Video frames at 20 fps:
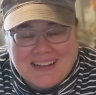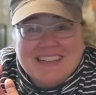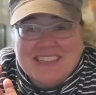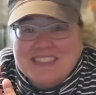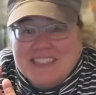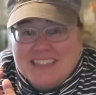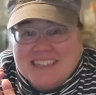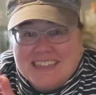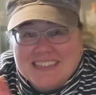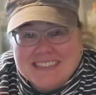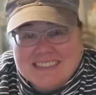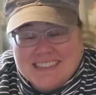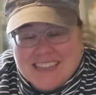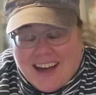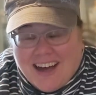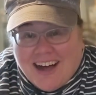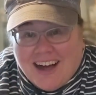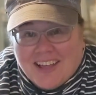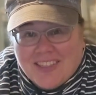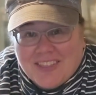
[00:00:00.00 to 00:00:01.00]
She does the
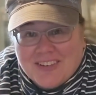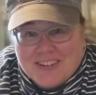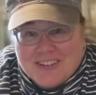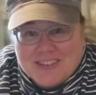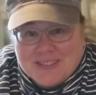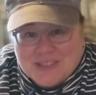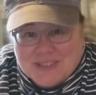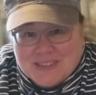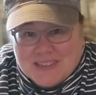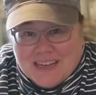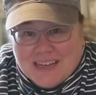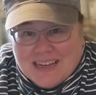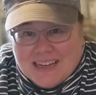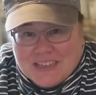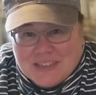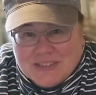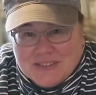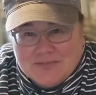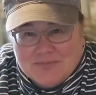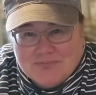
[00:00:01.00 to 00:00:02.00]
author,
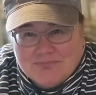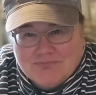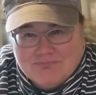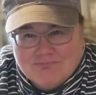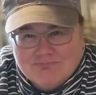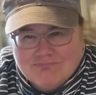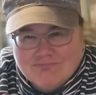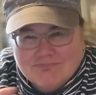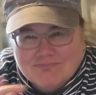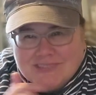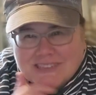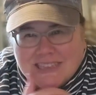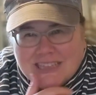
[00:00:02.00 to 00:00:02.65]
it's